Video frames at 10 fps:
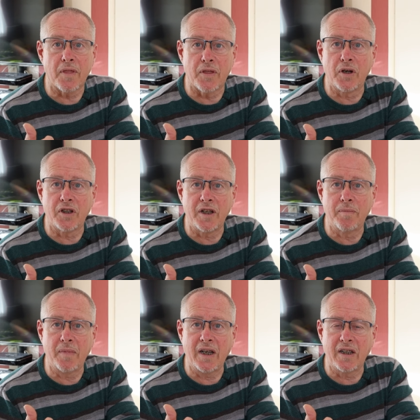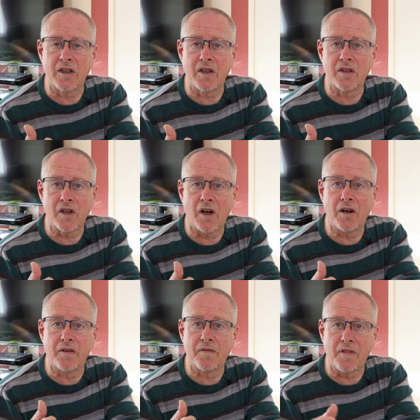30 meters
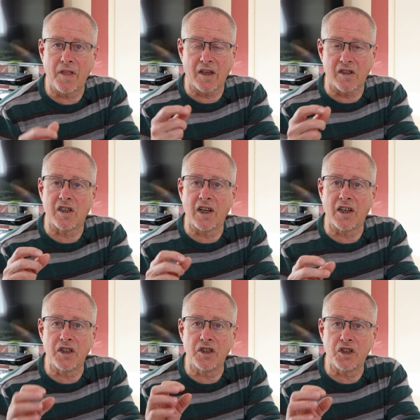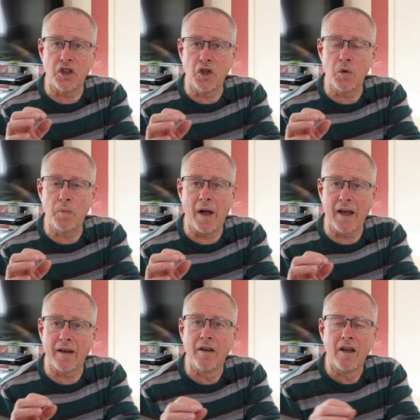of thick silicon
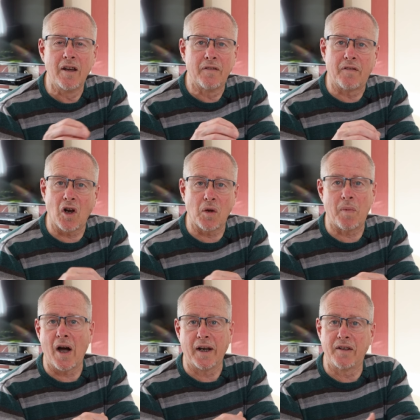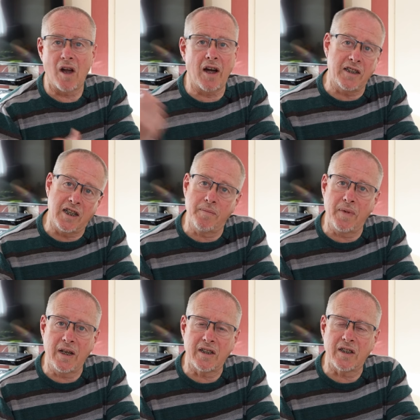tubing, followed by 90
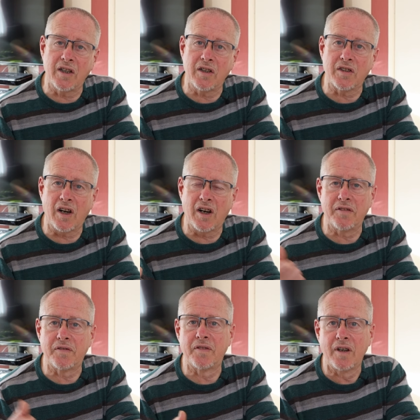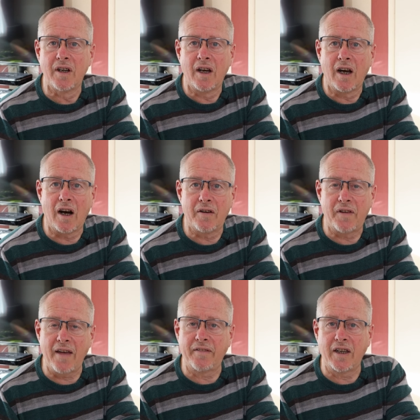meters of, of
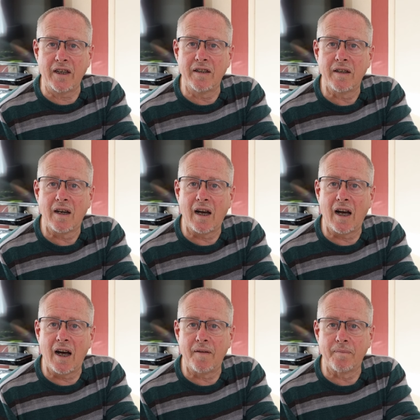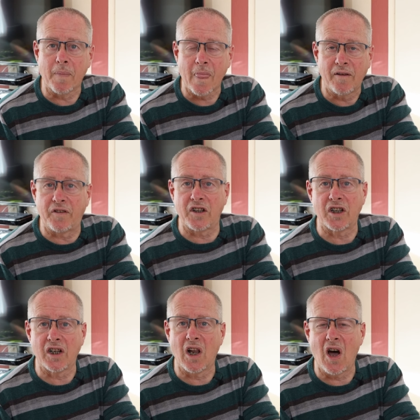heavy um,
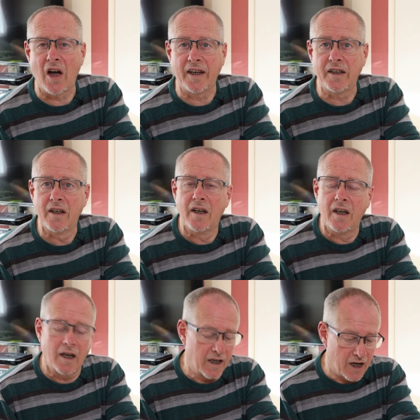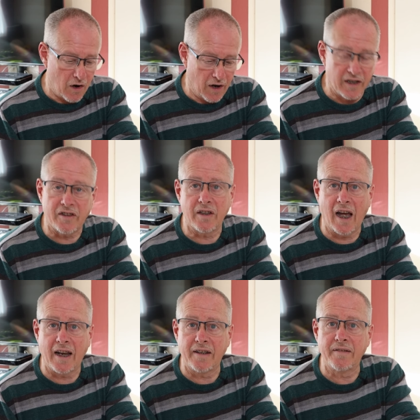fishing line, you know, it,
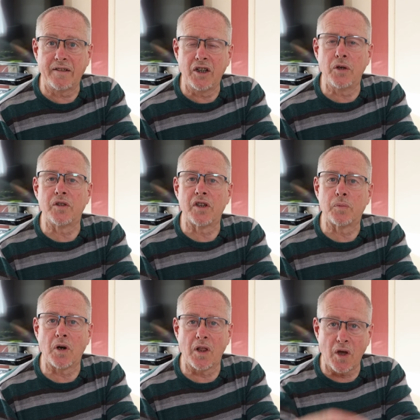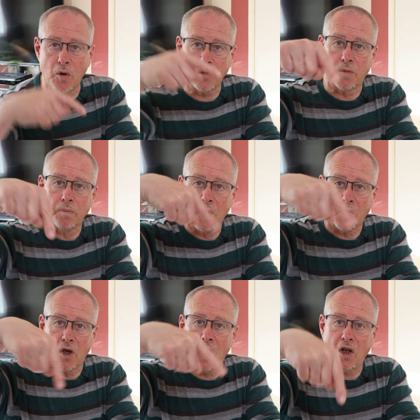and uses one of those
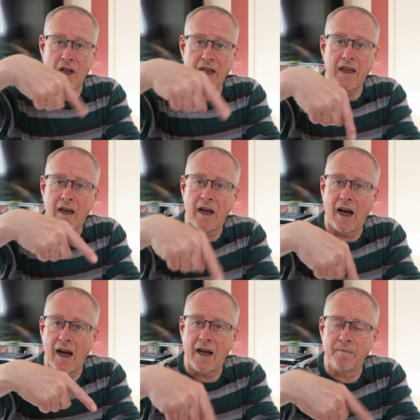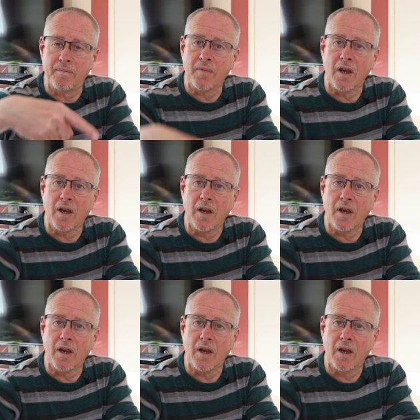curly uh,